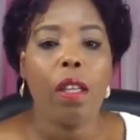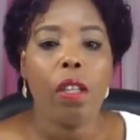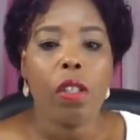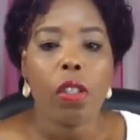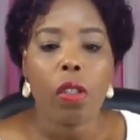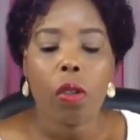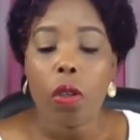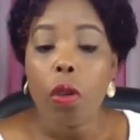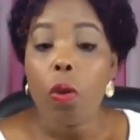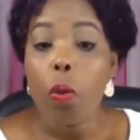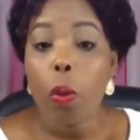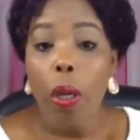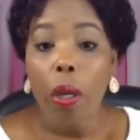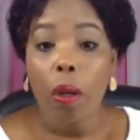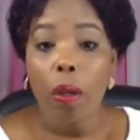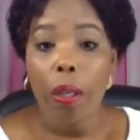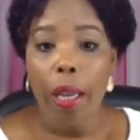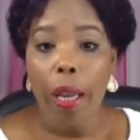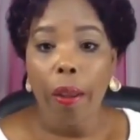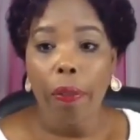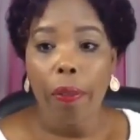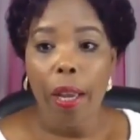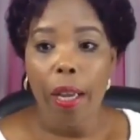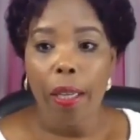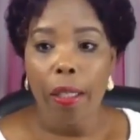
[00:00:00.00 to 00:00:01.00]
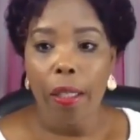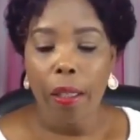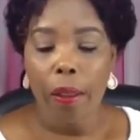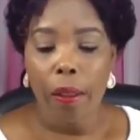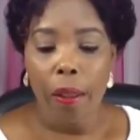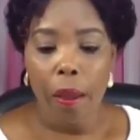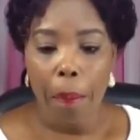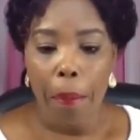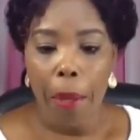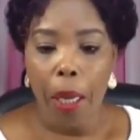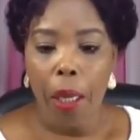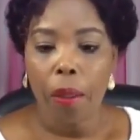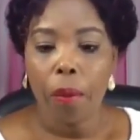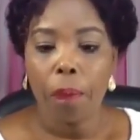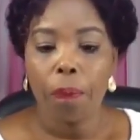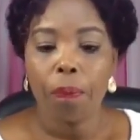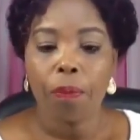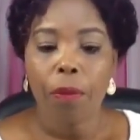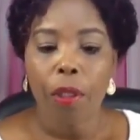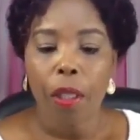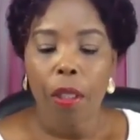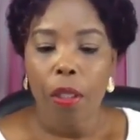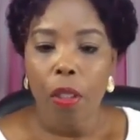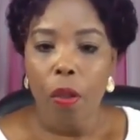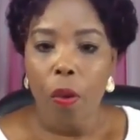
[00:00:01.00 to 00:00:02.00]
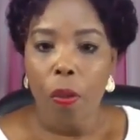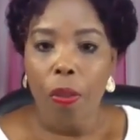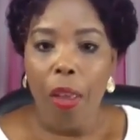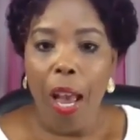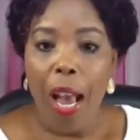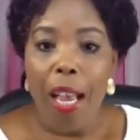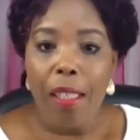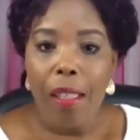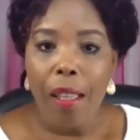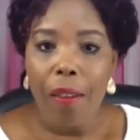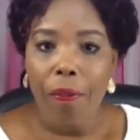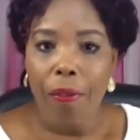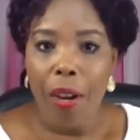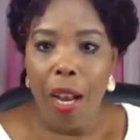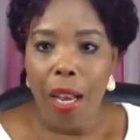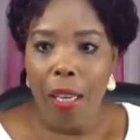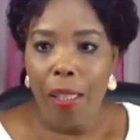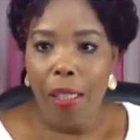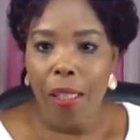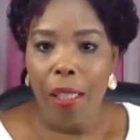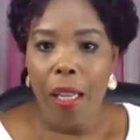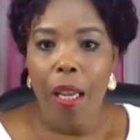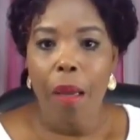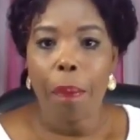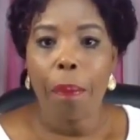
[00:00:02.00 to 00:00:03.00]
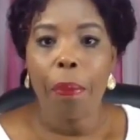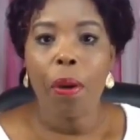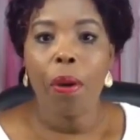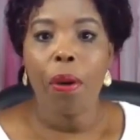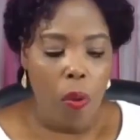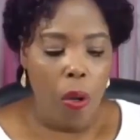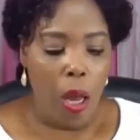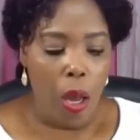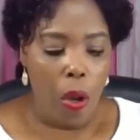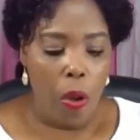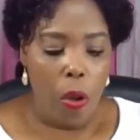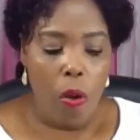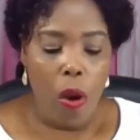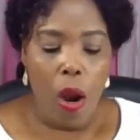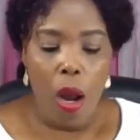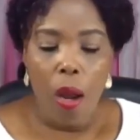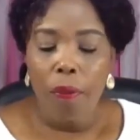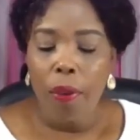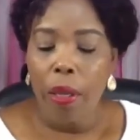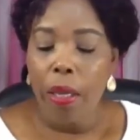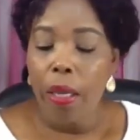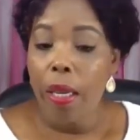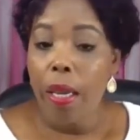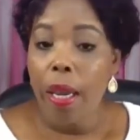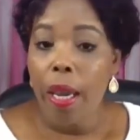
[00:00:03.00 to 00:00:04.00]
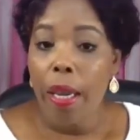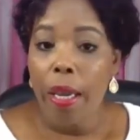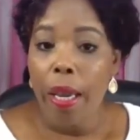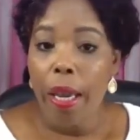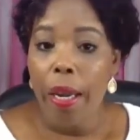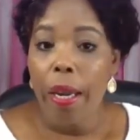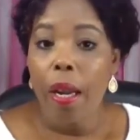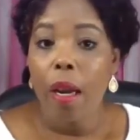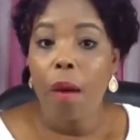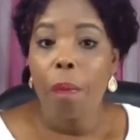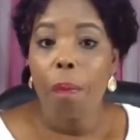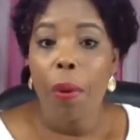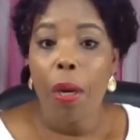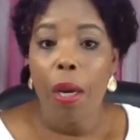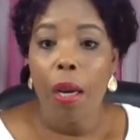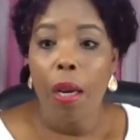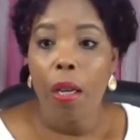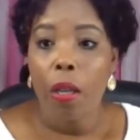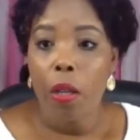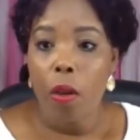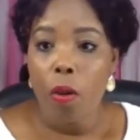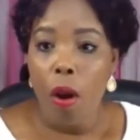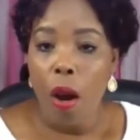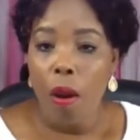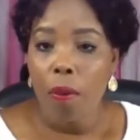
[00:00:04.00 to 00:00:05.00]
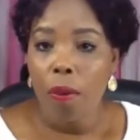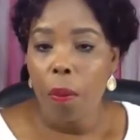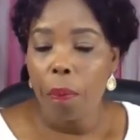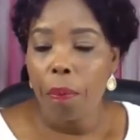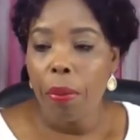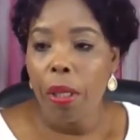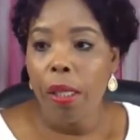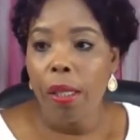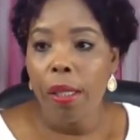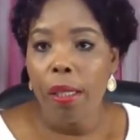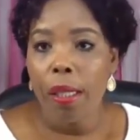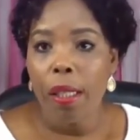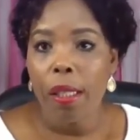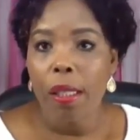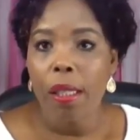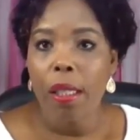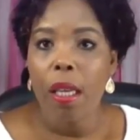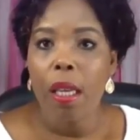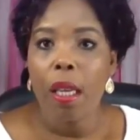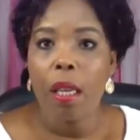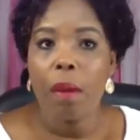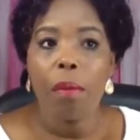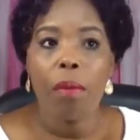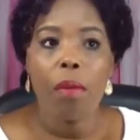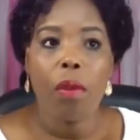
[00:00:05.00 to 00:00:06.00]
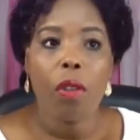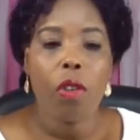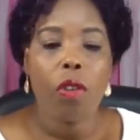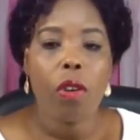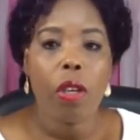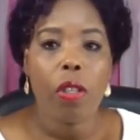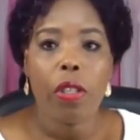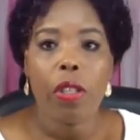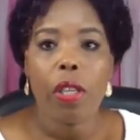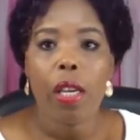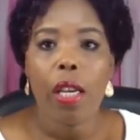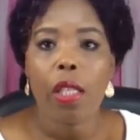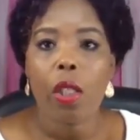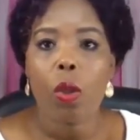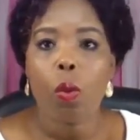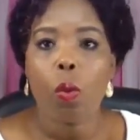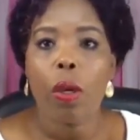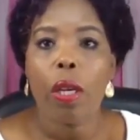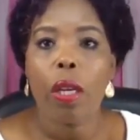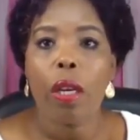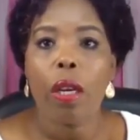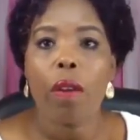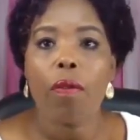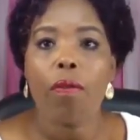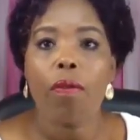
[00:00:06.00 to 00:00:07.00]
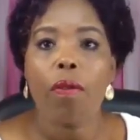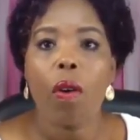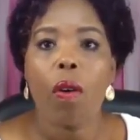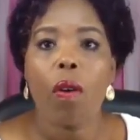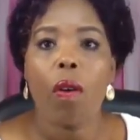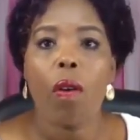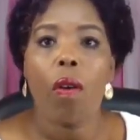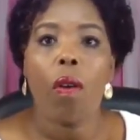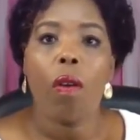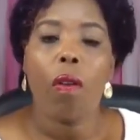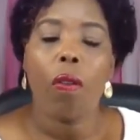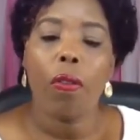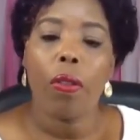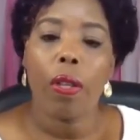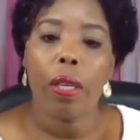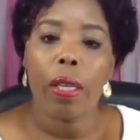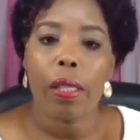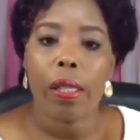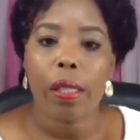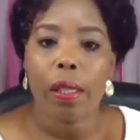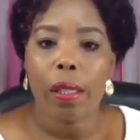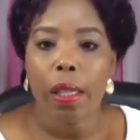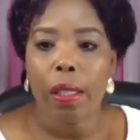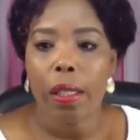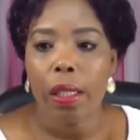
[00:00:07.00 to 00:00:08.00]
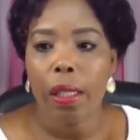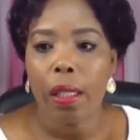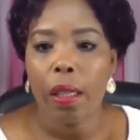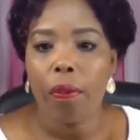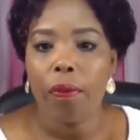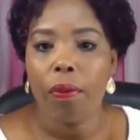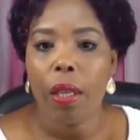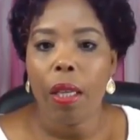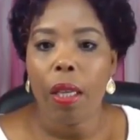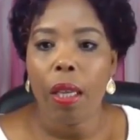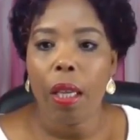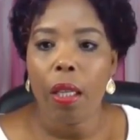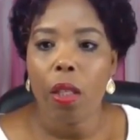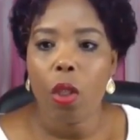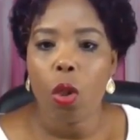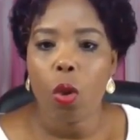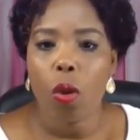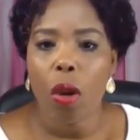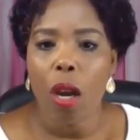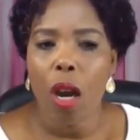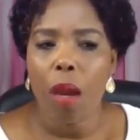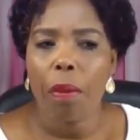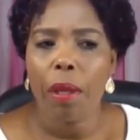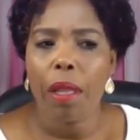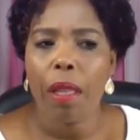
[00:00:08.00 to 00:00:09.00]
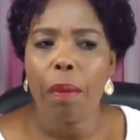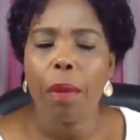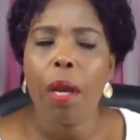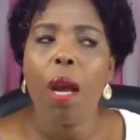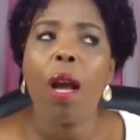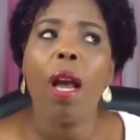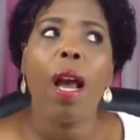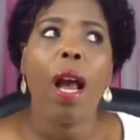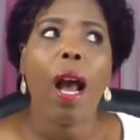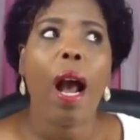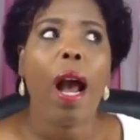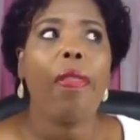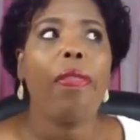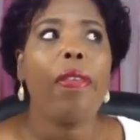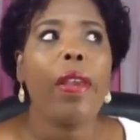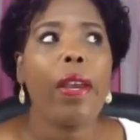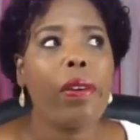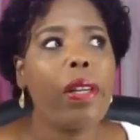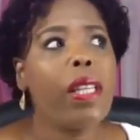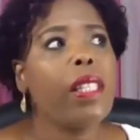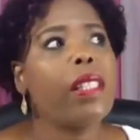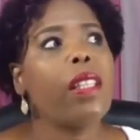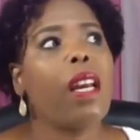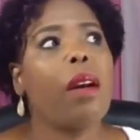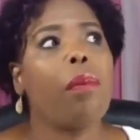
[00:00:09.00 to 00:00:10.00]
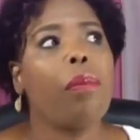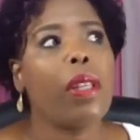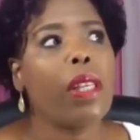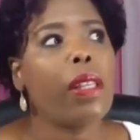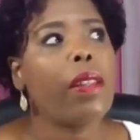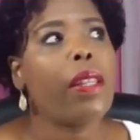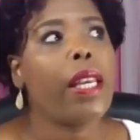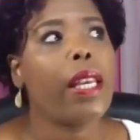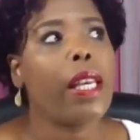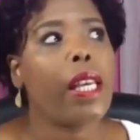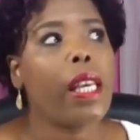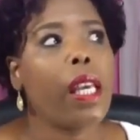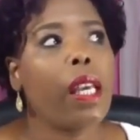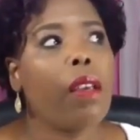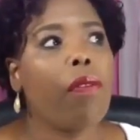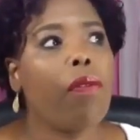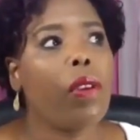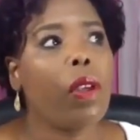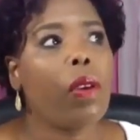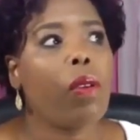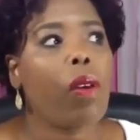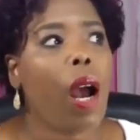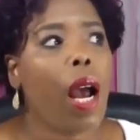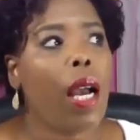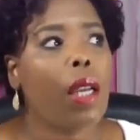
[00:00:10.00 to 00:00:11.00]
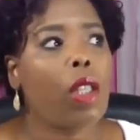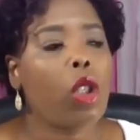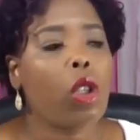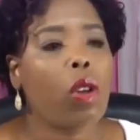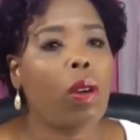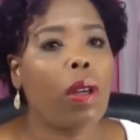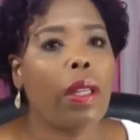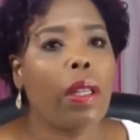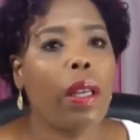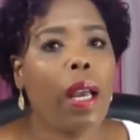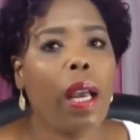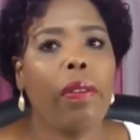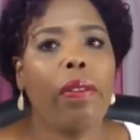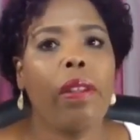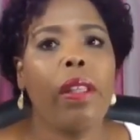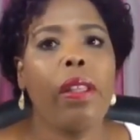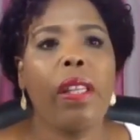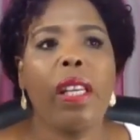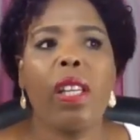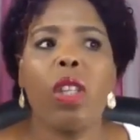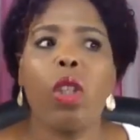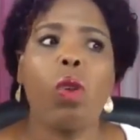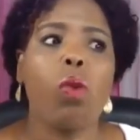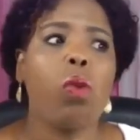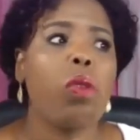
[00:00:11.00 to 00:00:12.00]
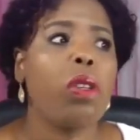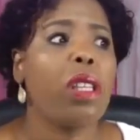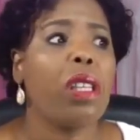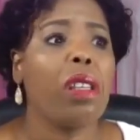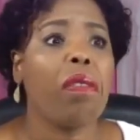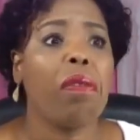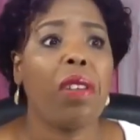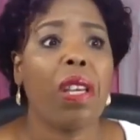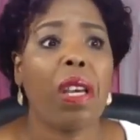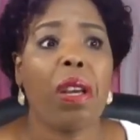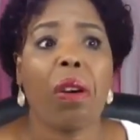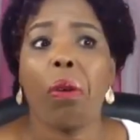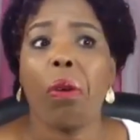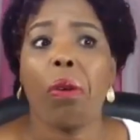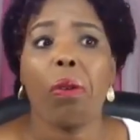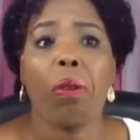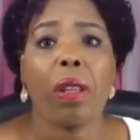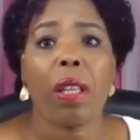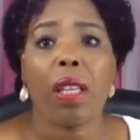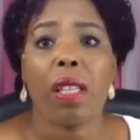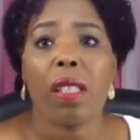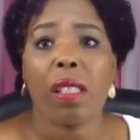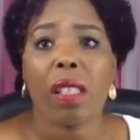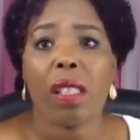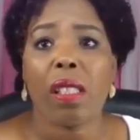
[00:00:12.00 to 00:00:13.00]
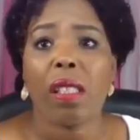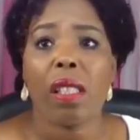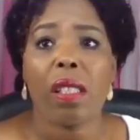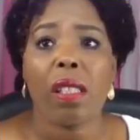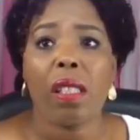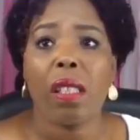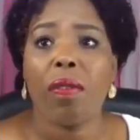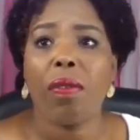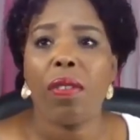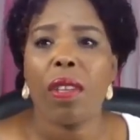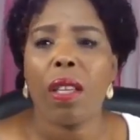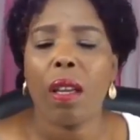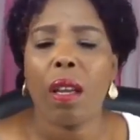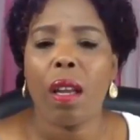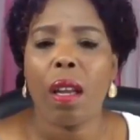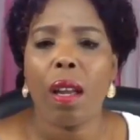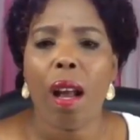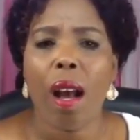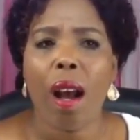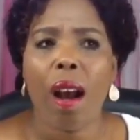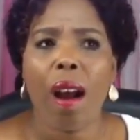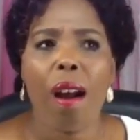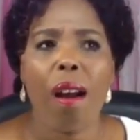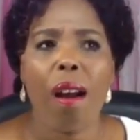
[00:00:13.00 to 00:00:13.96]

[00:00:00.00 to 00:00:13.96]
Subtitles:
So you will get that in the mail. So that's the first step. Now you have an EIN number, you have a business name, you're just waiting for the certificate to come in the mail. And there is something they give you actually. I think they do give you, I don't know whether it's a certificate,